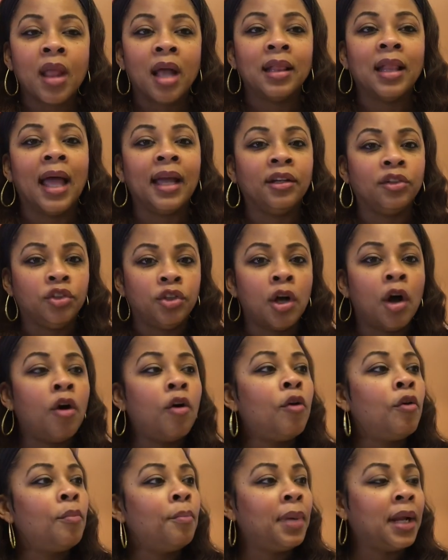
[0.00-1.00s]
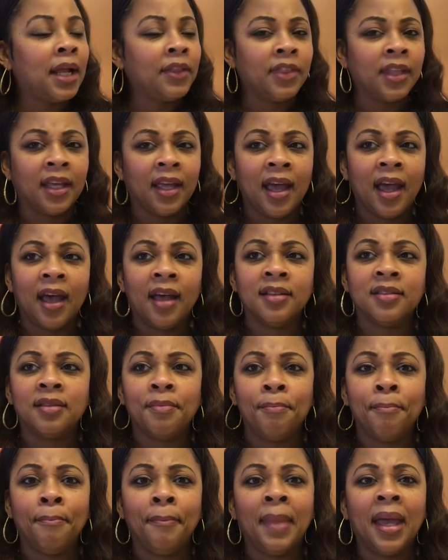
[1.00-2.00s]
like dome, but I think it has
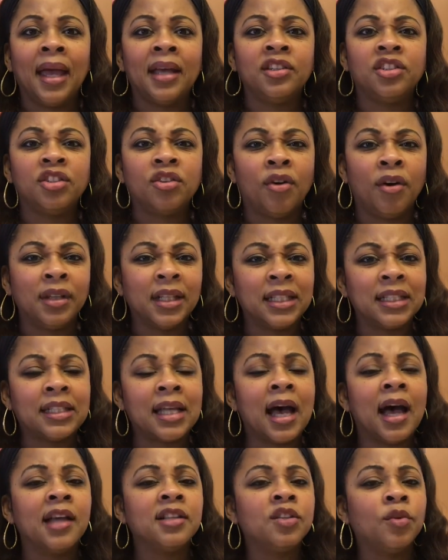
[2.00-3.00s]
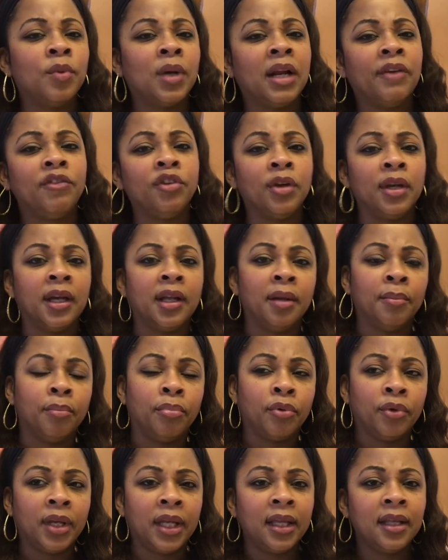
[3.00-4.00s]
mesh on the sides or whatever. You can get a
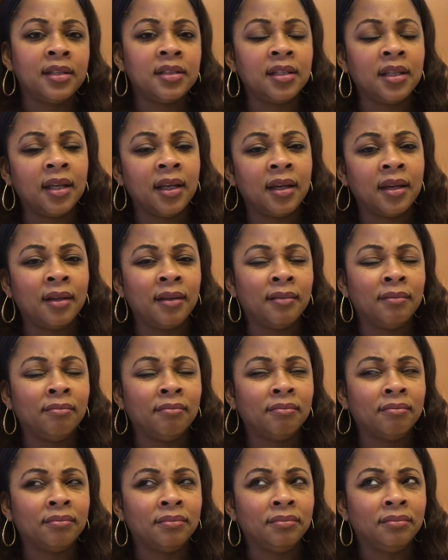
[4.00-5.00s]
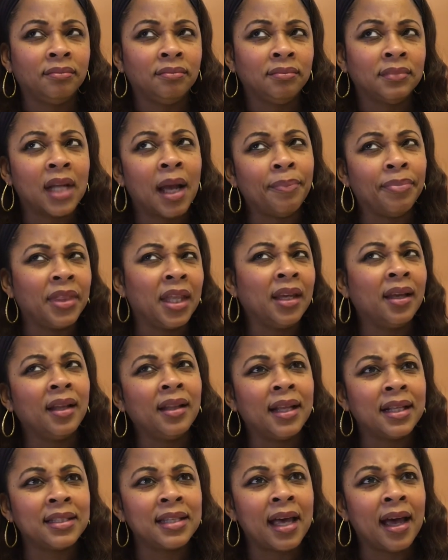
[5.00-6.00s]
breeze in. I'm thinking
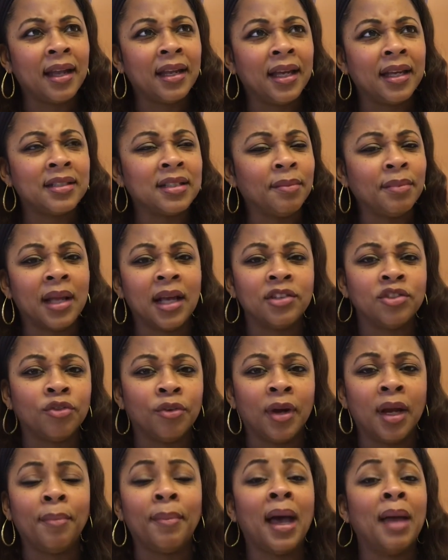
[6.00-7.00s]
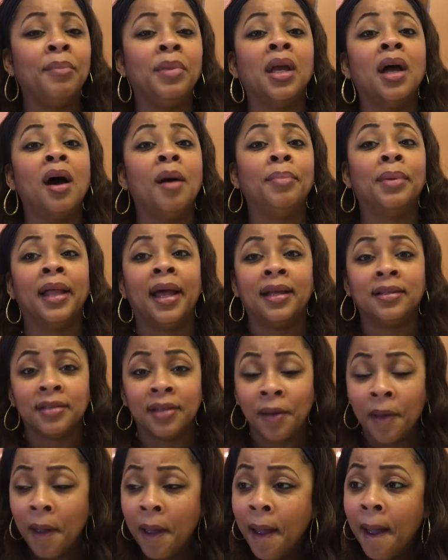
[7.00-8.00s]
that's how it is. I'm not sure. It might be all
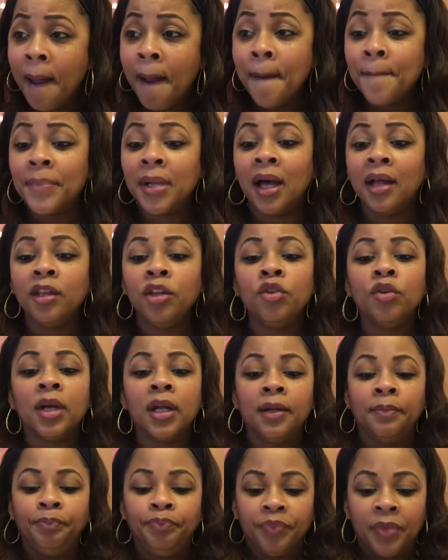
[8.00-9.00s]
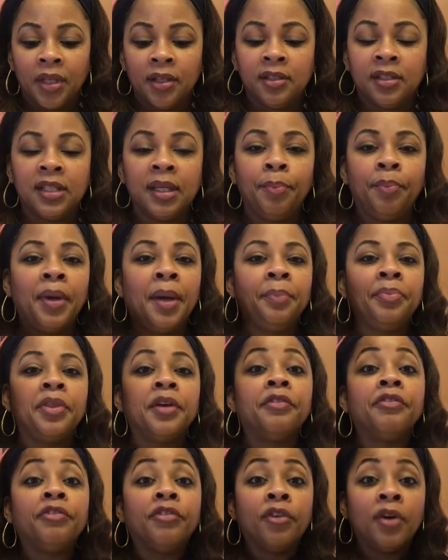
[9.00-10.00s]
plastic. But you can zip up
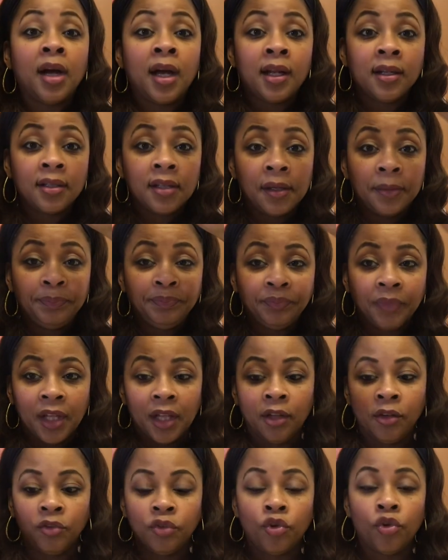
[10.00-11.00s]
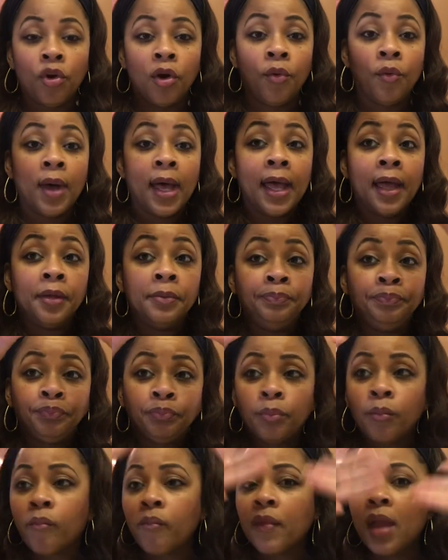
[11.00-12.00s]
the front, the little doorway,
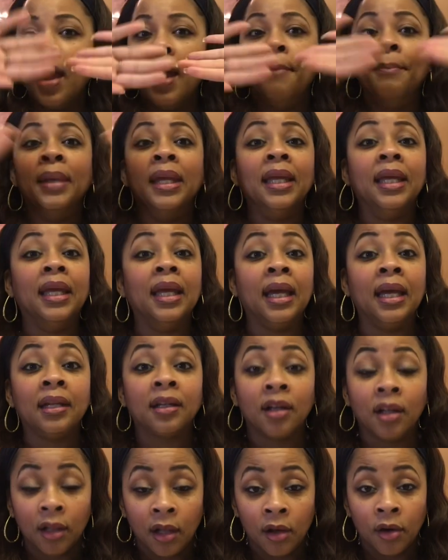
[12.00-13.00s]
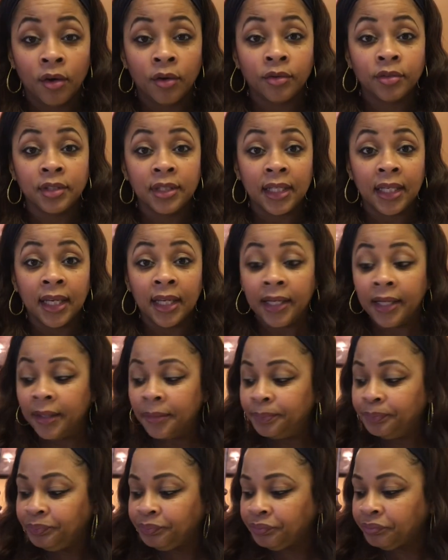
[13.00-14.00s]
and be enclosed in it.